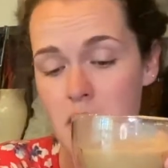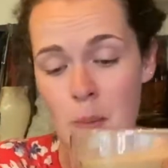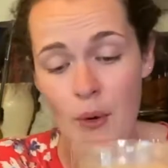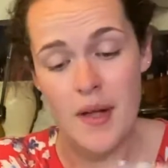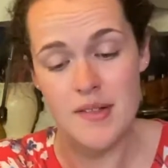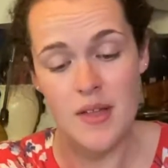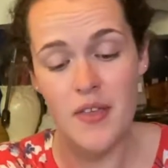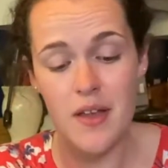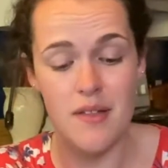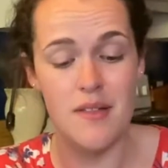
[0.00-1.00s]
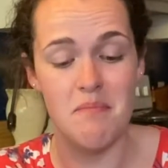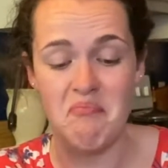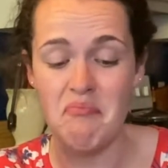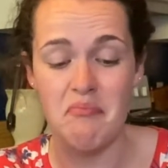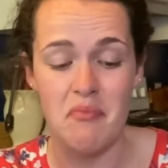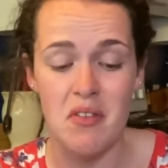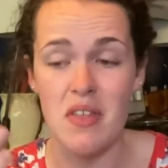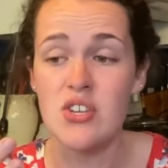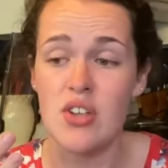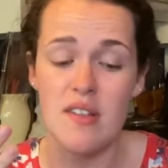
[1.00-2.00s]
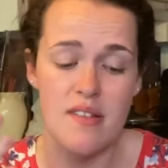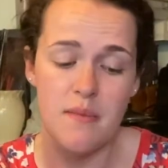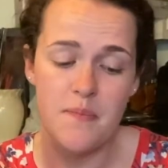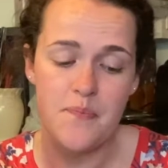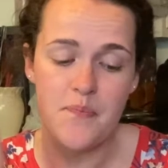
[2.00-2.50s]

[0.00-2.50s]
impressed. I think it's delicious.